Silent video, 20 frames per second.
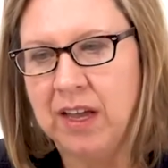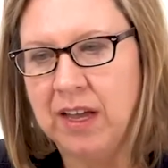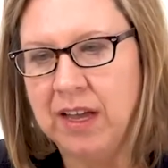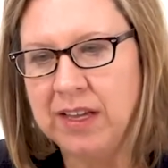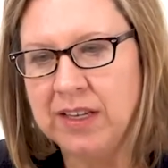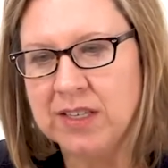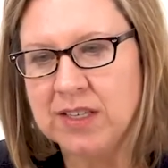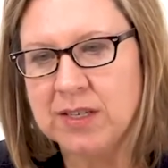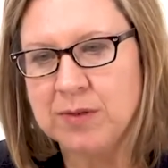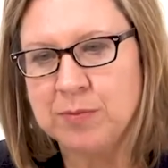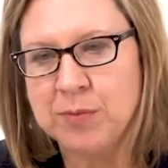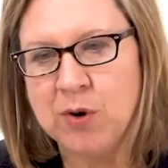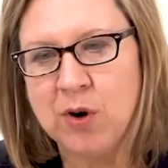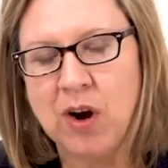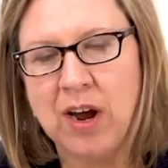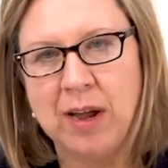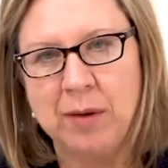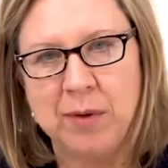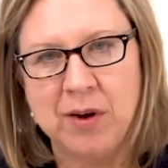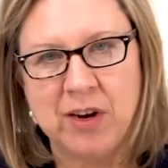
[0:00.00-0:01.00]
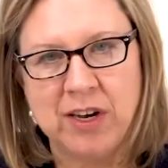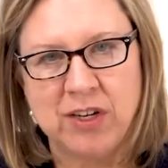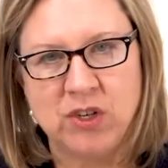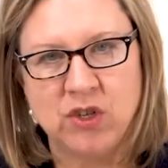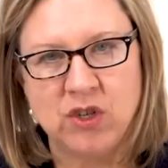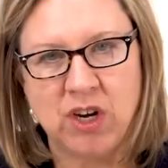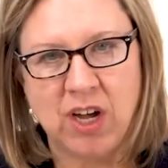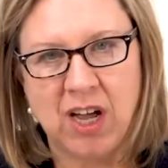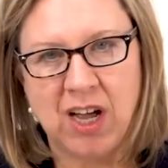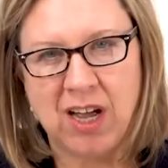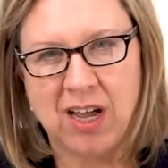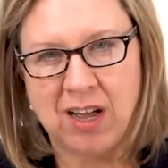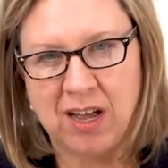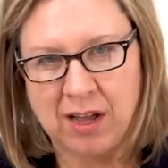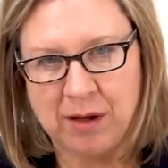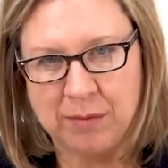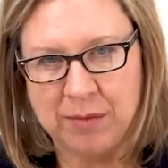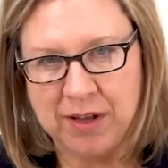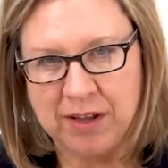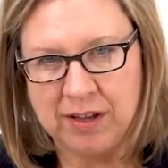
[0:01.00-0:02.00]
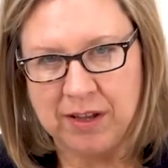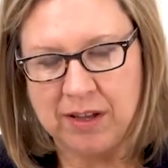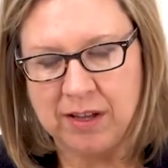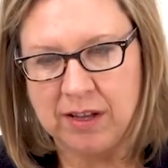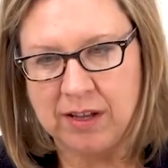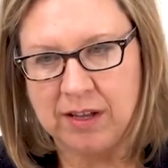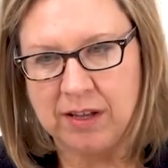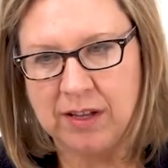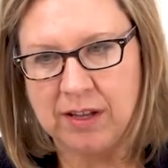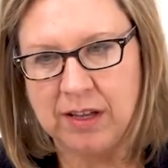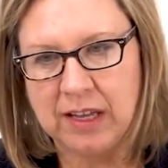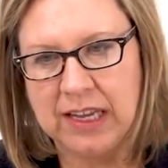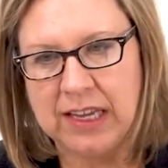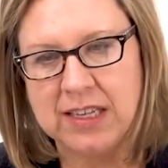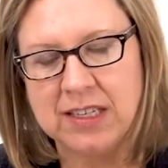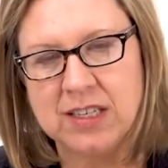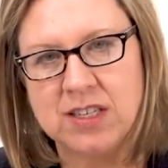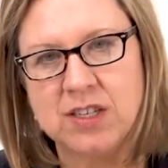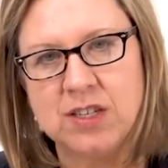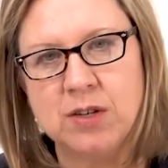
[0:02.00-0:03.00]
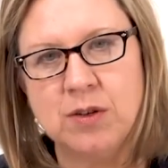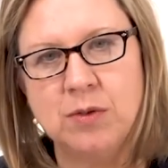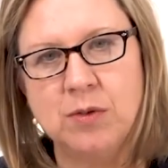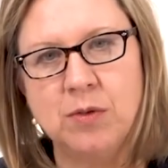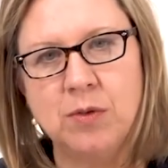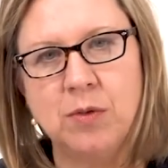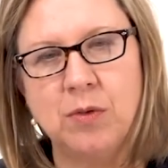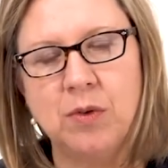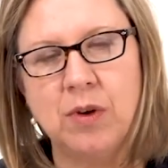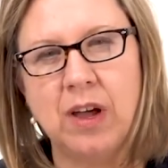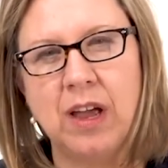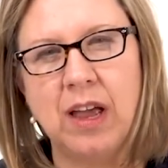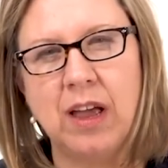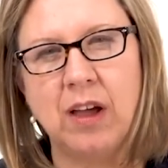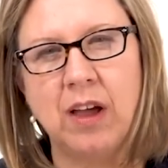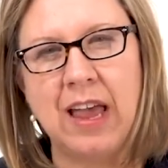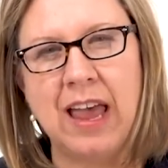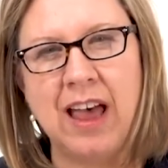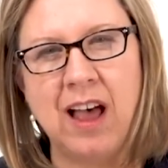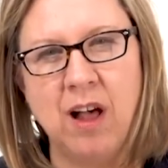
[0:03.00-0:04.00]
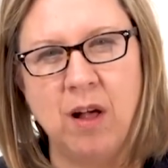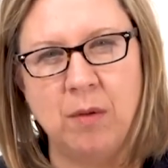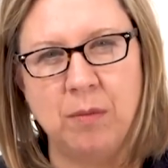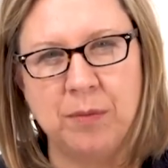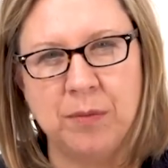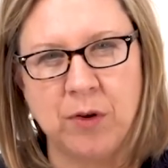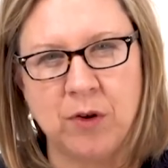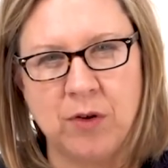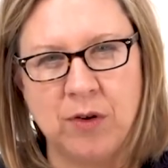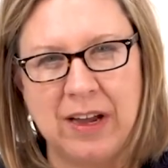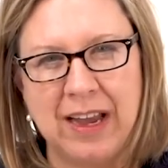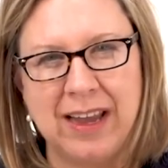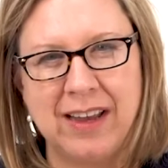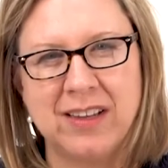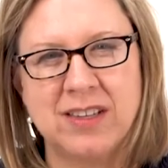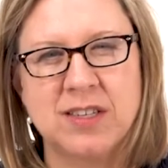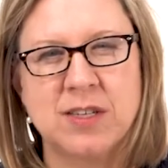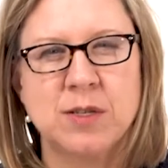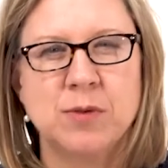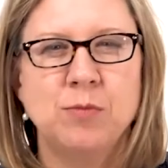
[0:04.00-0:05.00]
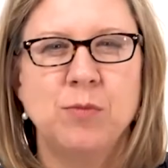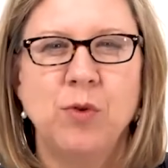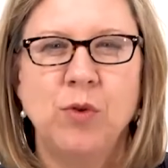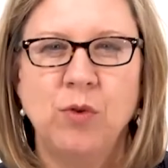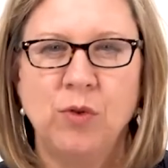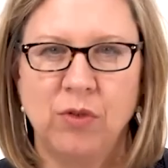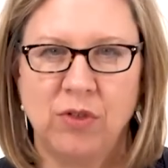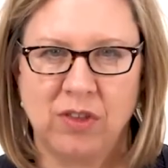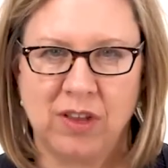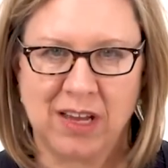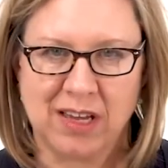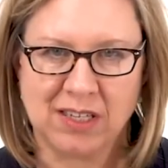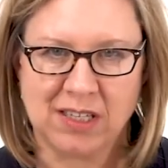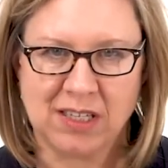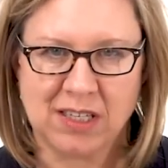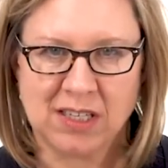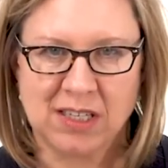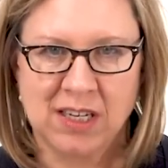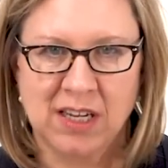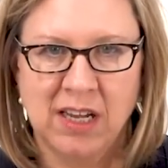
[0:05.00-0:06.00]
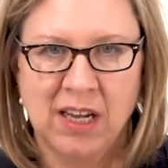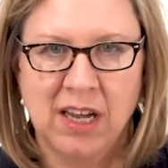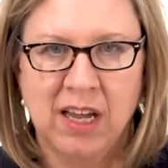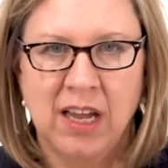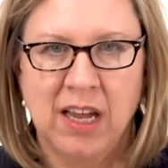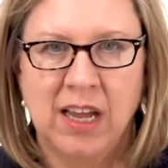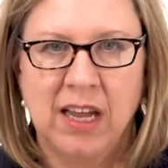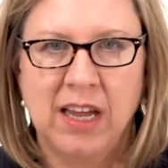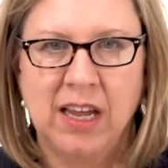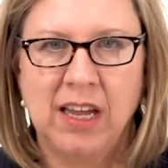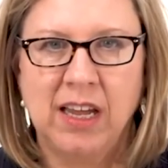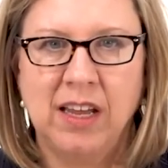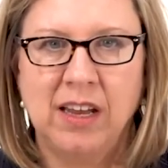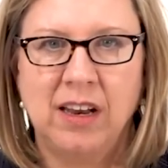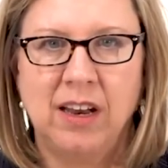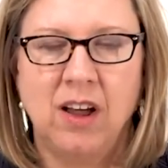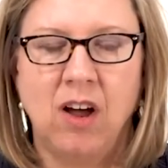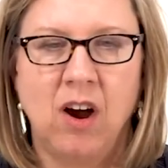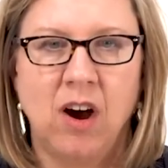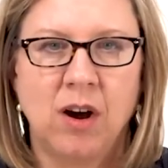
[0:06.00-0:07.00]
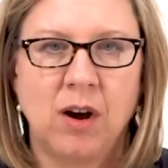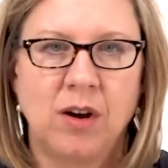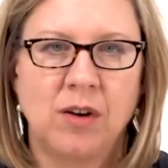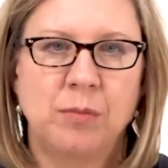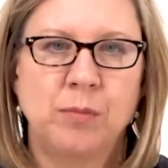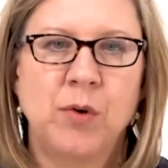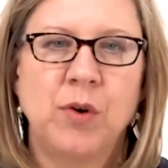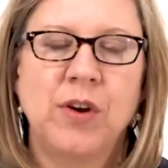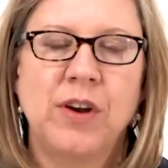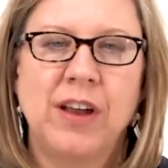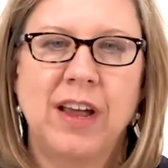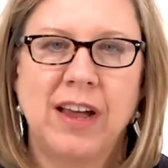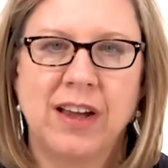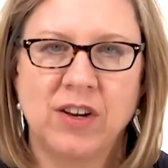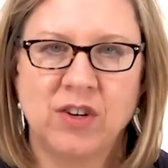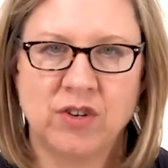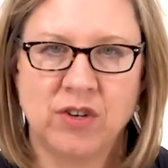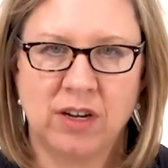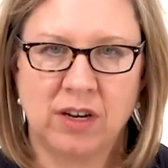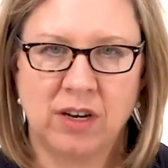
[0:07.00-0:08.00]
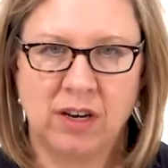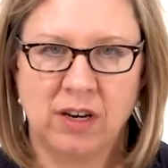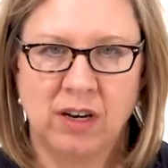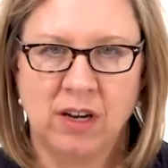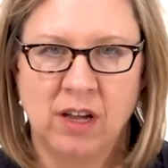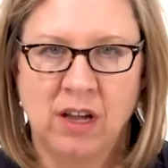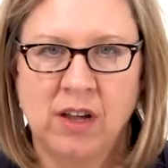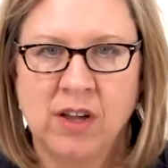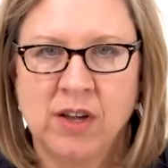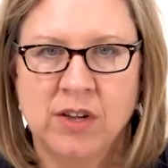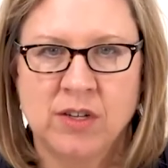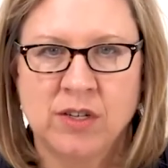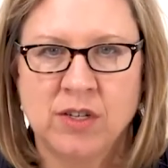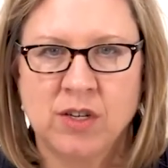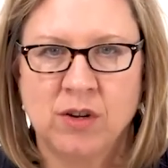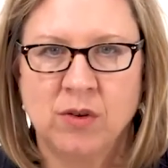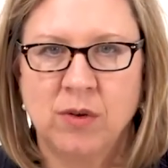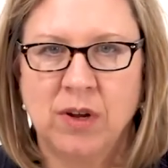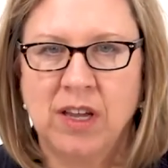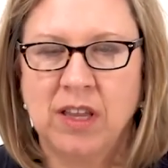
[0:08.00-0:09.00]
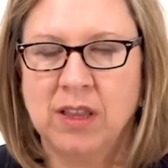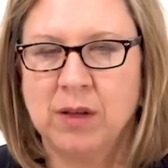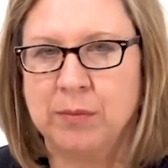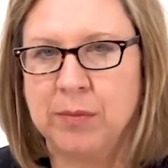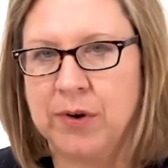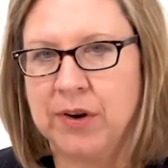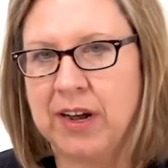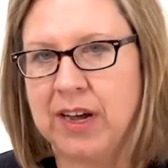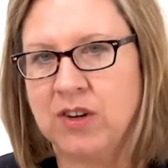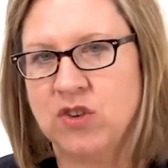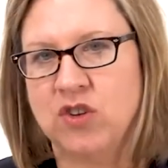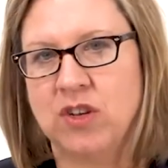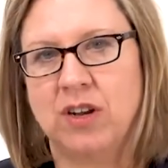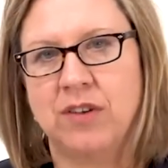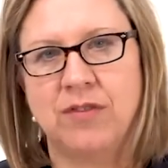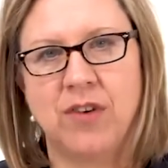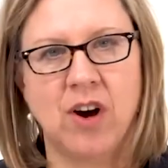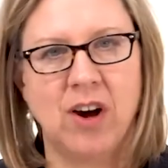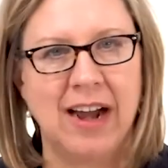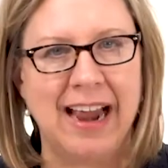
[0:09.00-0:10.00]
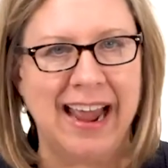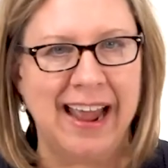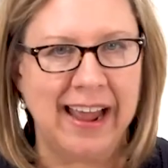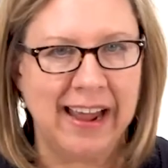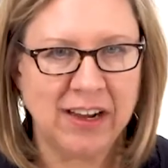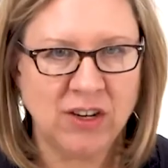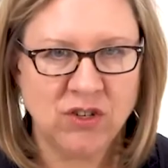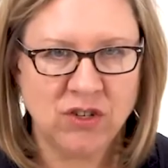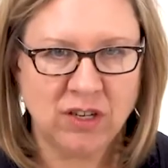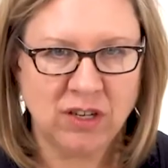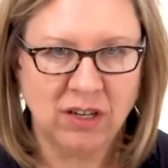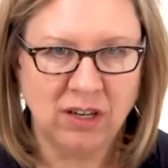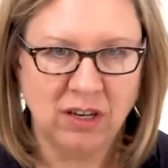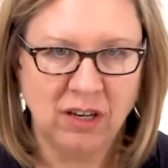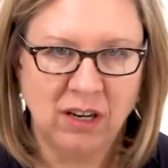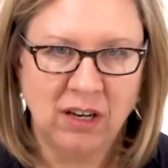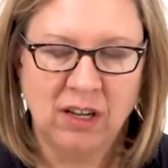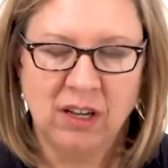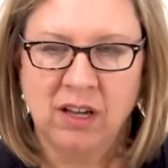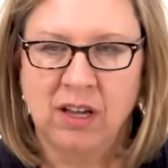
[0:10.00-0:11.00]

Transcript: its primary job is to help create smoothness in our production. So, in the production of our action,